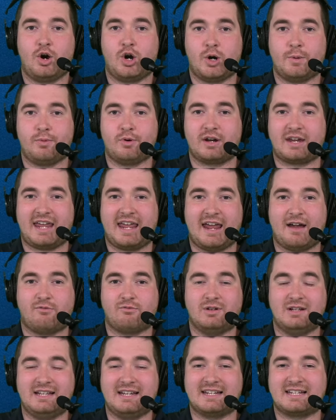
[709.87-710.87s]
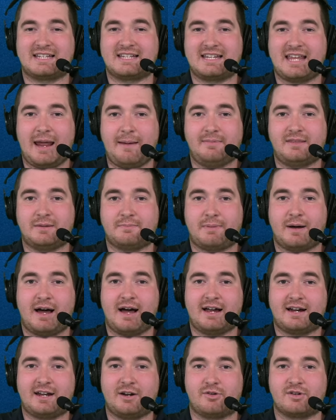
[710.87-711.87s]
Herbert can't really escape the
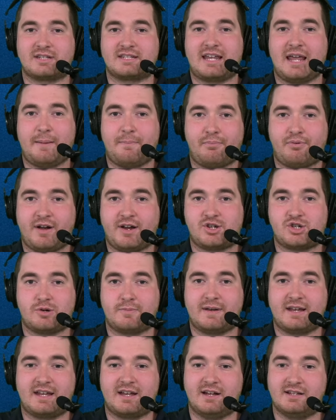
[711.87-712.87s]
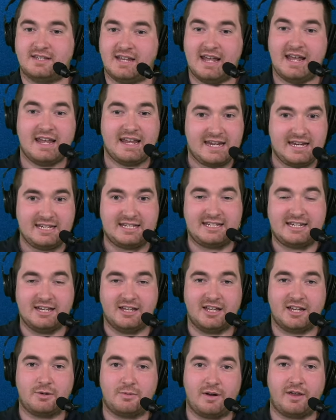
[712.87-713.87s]
pocket or escape pressure because he's
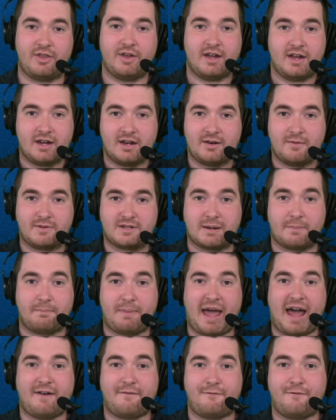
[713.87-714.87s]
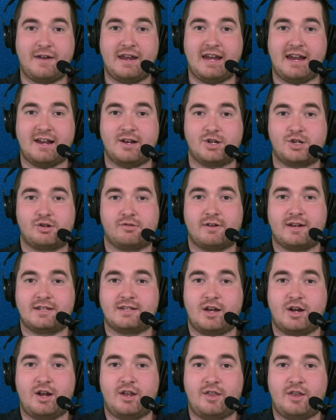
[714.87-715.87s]
dealing with some bad feet injuries
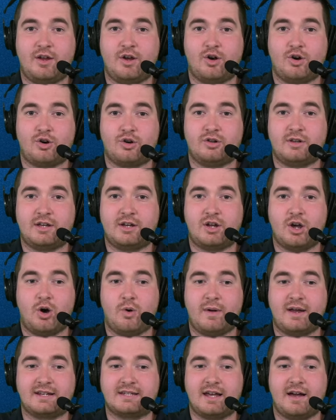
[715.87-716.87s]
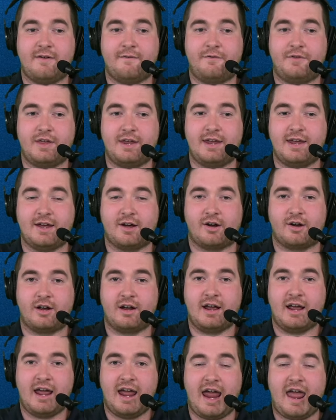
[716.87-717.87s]
in the early goings of the year.
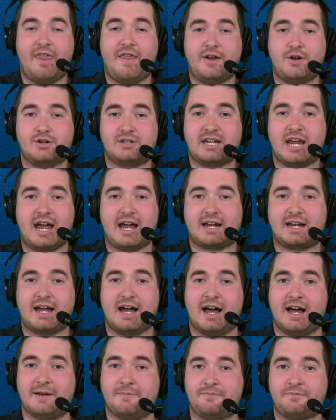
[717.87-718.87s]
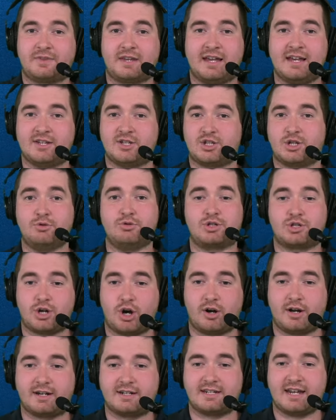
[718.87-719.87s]
And then you tack on his two starting